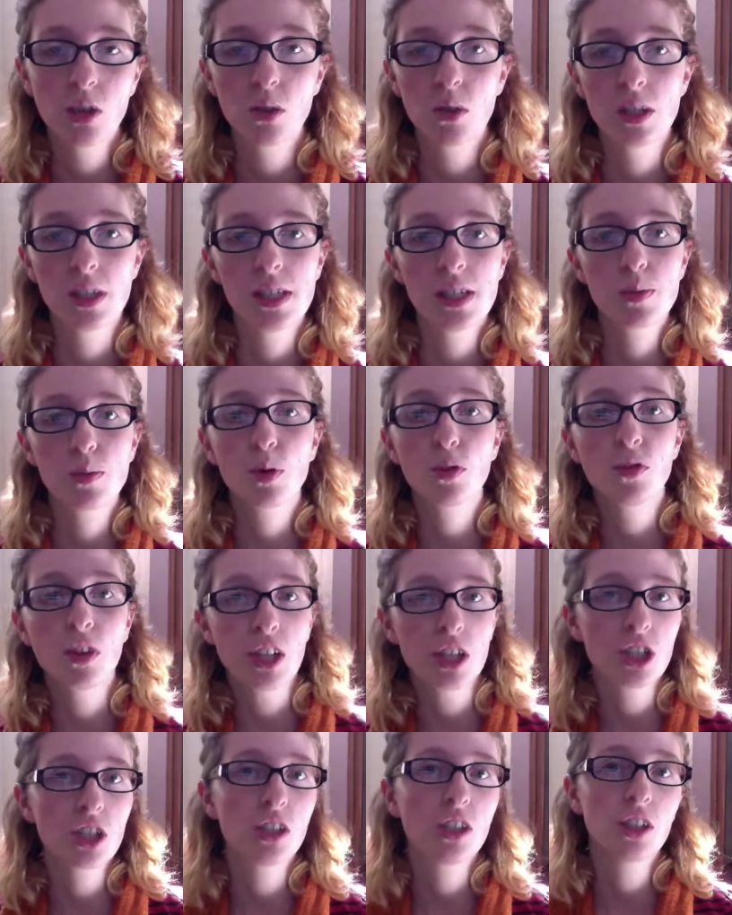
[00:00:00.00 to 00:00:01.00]
who is
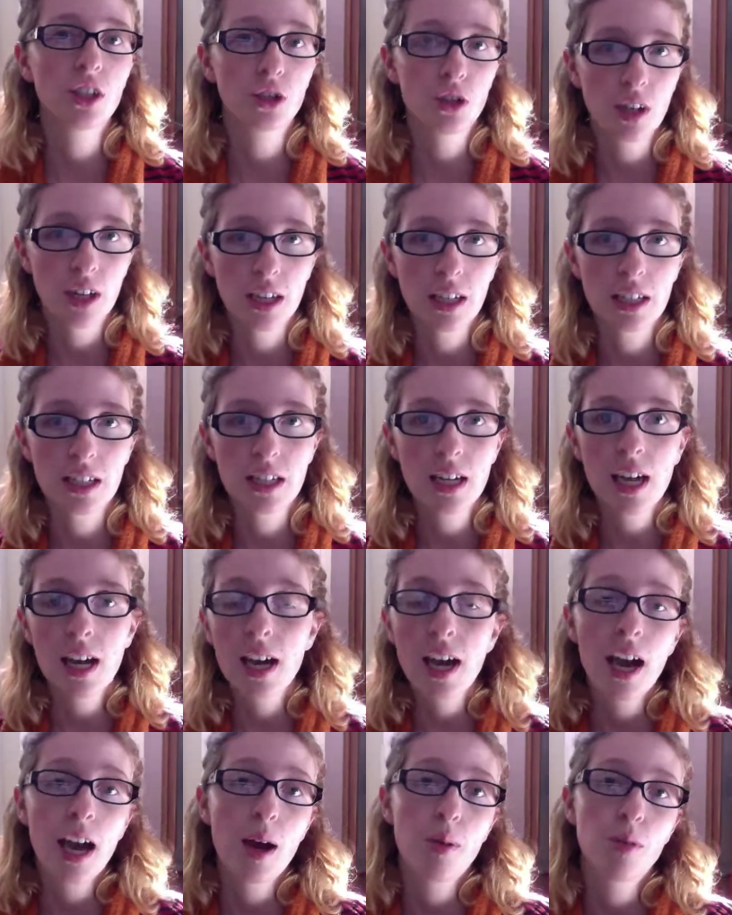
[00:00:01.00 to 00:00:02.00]
professionally trained
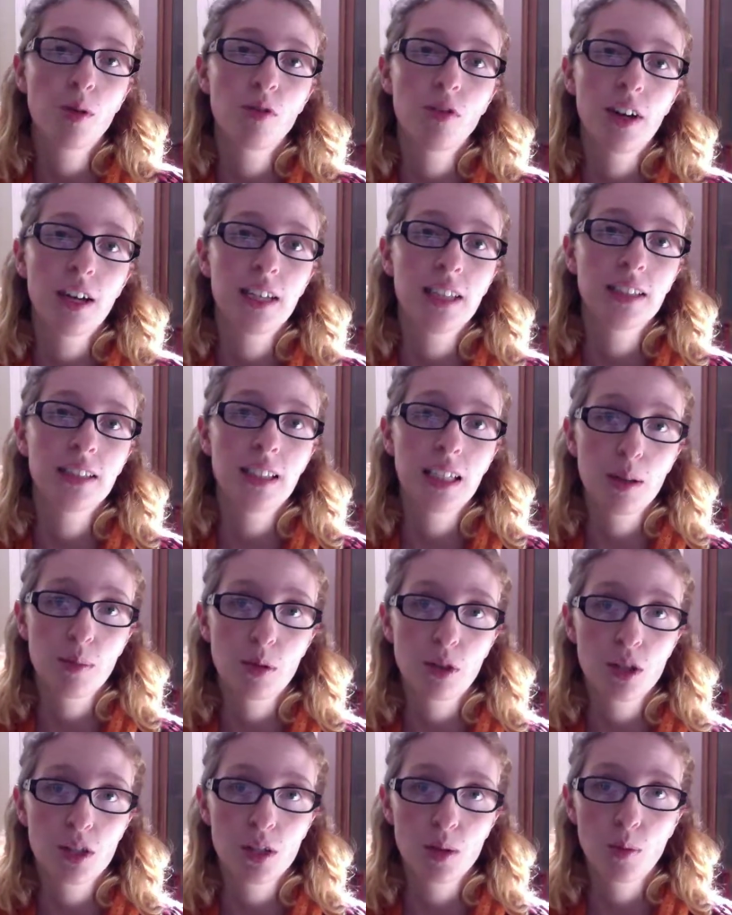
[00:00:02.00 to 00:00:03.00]
at providing
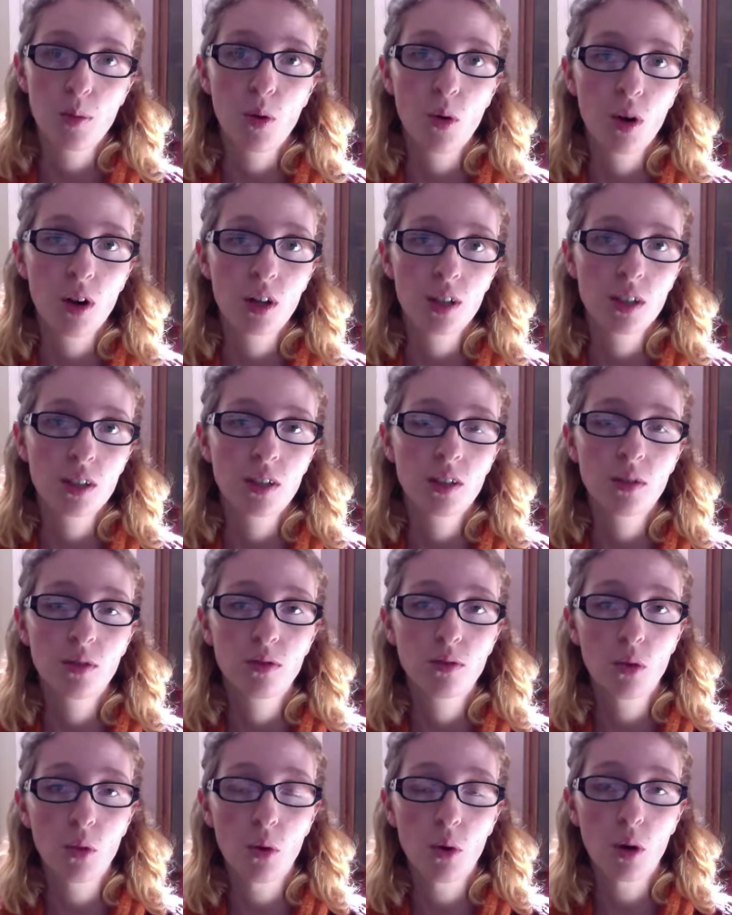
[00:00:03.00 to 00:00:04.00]
labor support
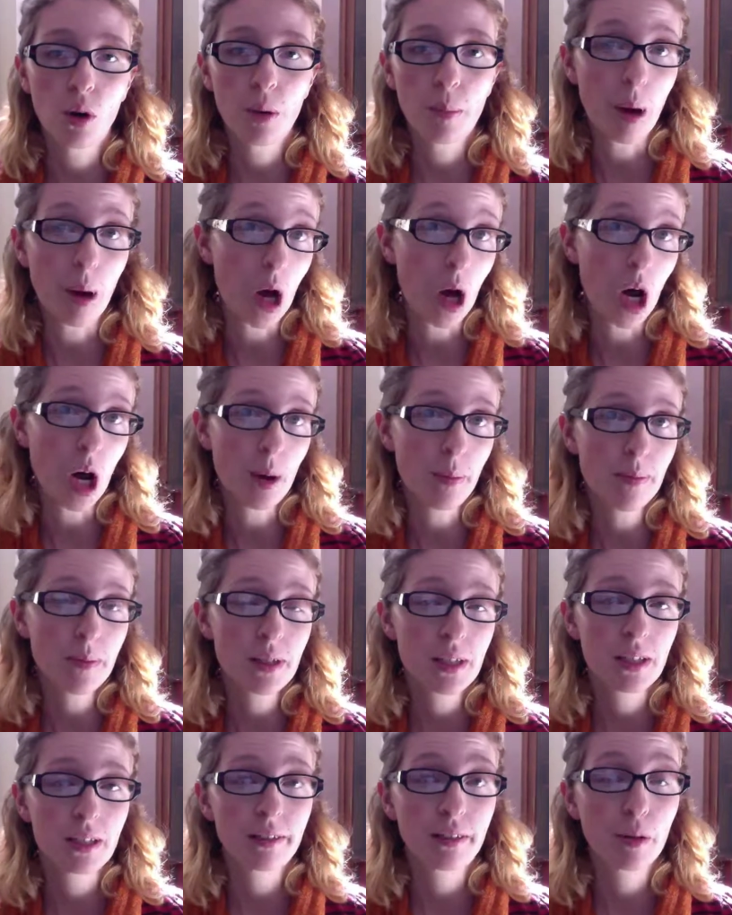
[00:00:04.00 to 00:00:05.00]
for
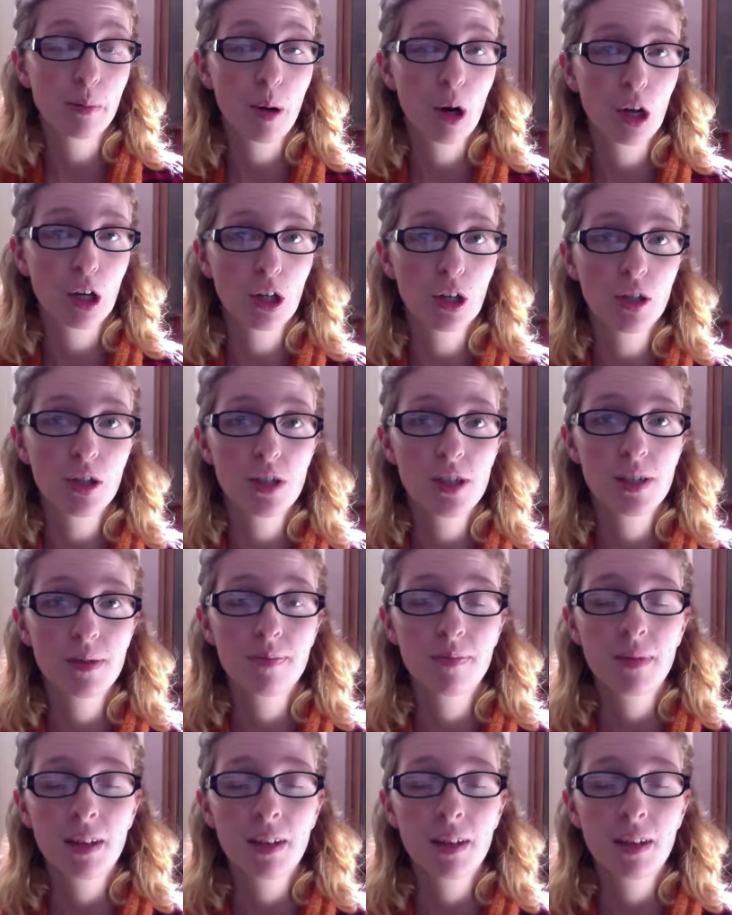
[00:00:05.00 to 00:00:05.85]
moms and their partners.